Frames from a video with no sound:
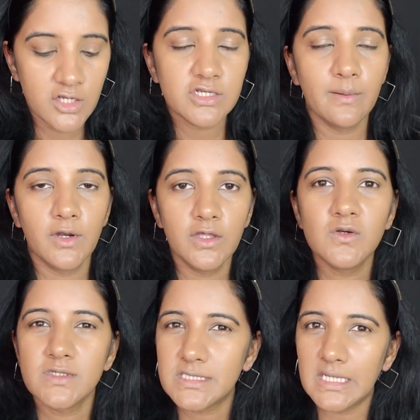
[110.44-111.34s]
So I'm going to
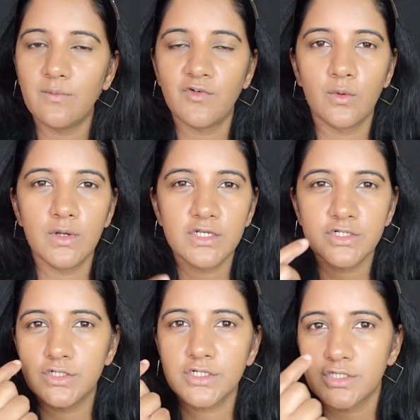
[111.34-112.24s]
use the same
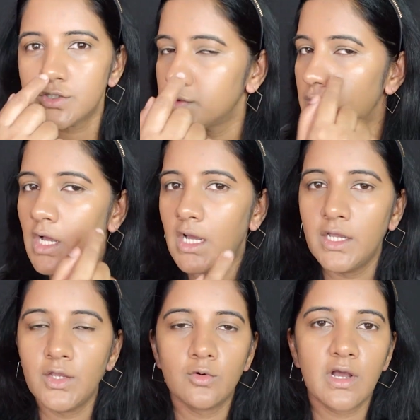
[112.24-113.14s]
foundation just to,
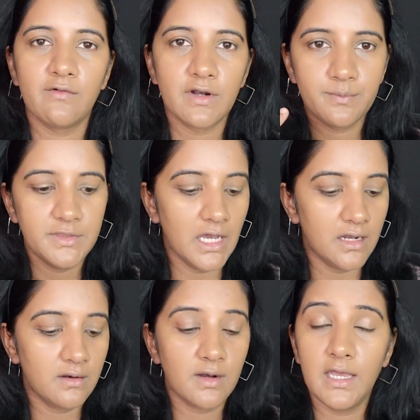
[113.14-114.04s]
cover up the
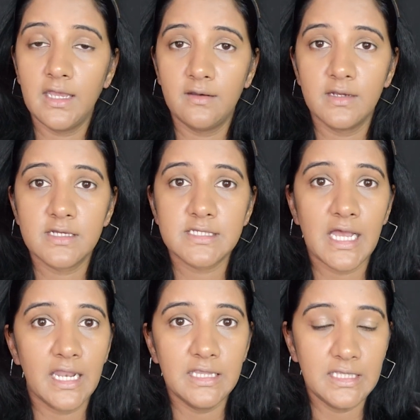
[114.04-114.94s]
under eye areas
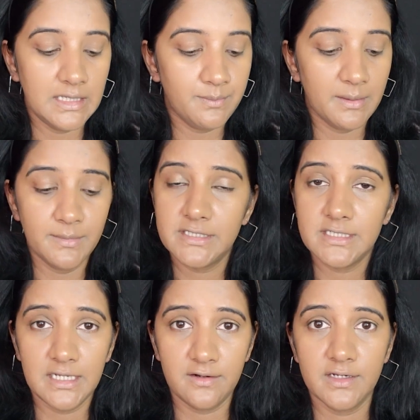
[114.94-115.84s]
and the
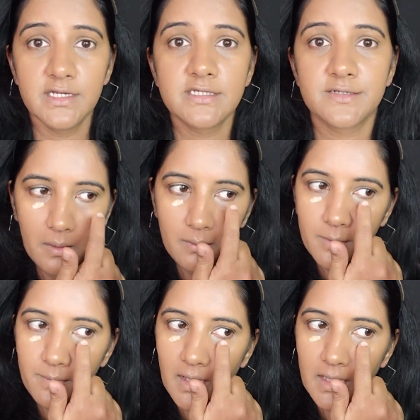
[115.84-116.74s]
pigmented areas. I'm
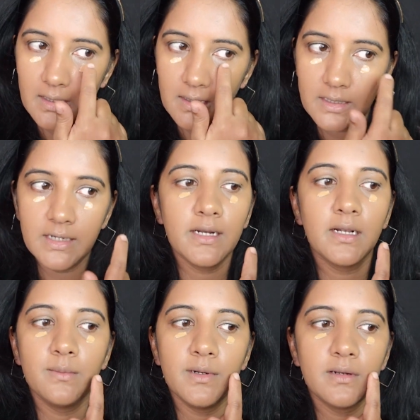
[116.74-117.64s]
applying a
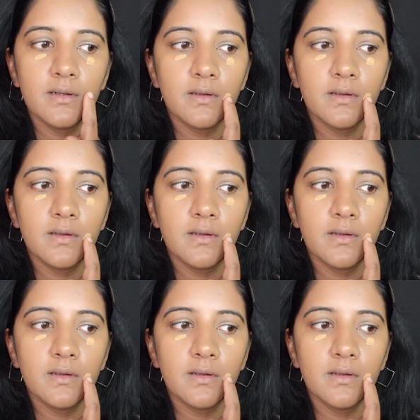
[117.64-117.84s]
little bit.